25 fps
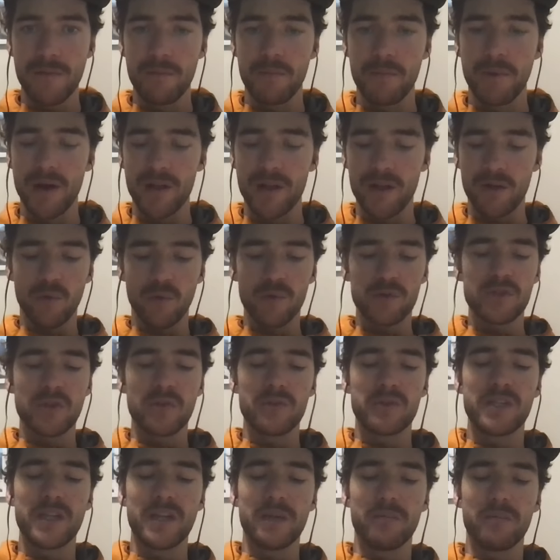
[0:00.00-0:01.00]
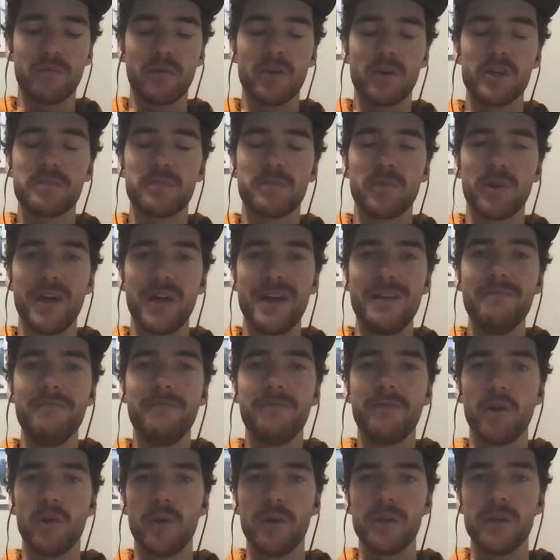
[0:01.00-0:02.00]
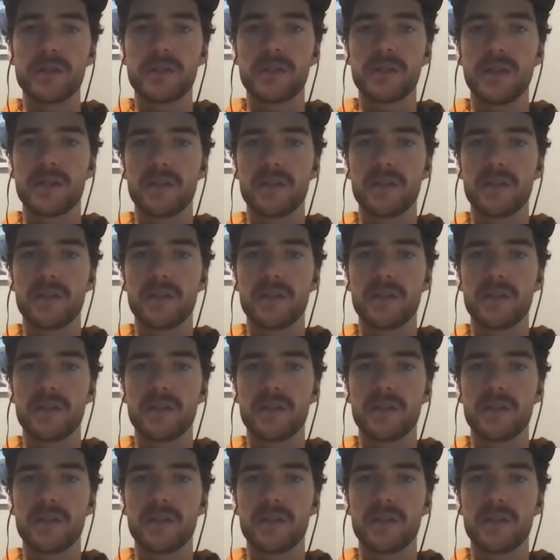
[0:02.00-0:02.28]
But you're also seeing Prospera influence.